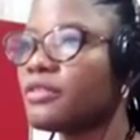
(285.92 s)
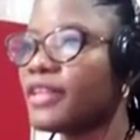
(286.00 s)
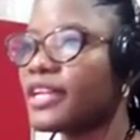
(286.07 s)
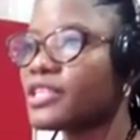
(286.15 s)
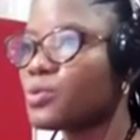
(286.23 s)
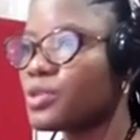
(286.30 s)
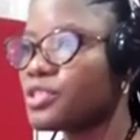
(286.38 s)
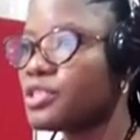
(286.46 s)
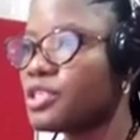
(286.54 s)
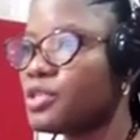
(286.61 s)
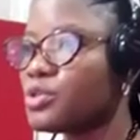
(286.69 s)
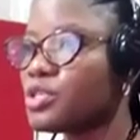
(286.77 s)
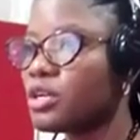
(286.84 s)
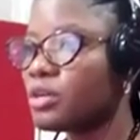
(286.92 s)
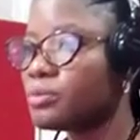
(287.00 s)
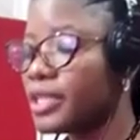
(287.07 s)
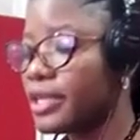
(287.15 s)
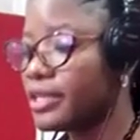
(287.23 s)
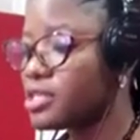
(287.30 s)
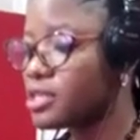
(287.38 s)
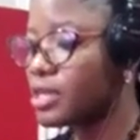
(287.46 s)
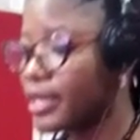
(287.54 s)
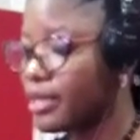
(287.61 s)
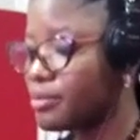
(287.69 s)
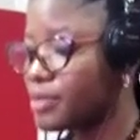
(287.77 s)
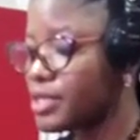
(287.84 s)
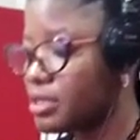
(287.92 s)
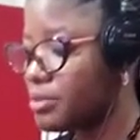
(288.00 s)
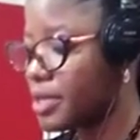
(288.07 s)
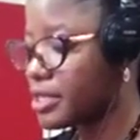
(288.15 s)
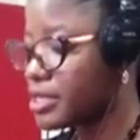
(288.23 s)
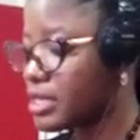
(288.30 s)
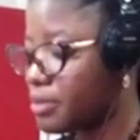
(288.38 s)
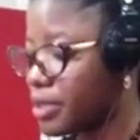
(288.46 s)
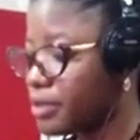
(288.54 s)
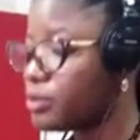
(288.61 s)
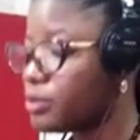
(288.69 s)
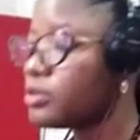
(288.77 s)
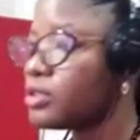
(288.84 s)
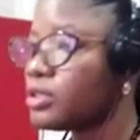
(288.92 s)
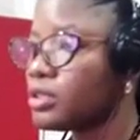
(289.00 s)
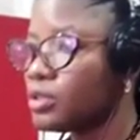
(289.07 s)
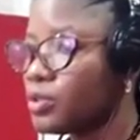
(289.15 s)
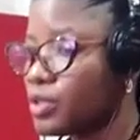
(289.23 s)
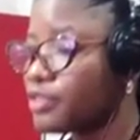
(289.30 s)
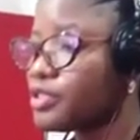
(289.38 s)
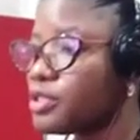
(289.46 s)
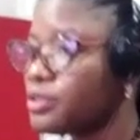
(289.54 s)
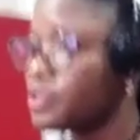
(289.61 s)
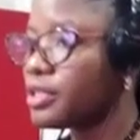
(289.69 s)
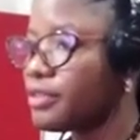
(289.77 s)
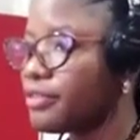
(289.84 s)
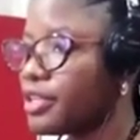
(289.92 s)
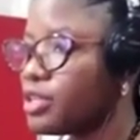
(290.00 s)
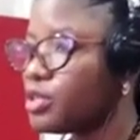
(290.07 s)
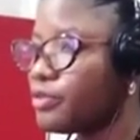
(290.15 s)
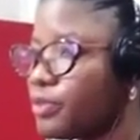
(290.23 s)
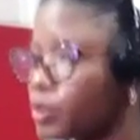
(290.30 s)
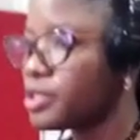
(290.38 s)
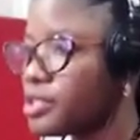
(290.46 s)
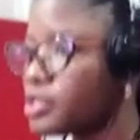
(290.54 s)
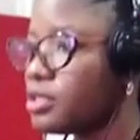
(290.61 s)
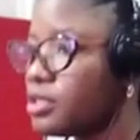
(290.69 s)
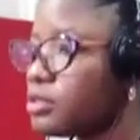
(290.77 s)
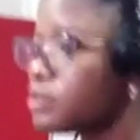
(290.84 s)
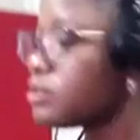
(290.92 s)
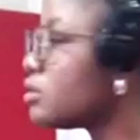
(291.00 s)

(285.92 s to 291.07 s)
That was the news update. I am Simiat Abaru. Good afternoon and thank you for listening.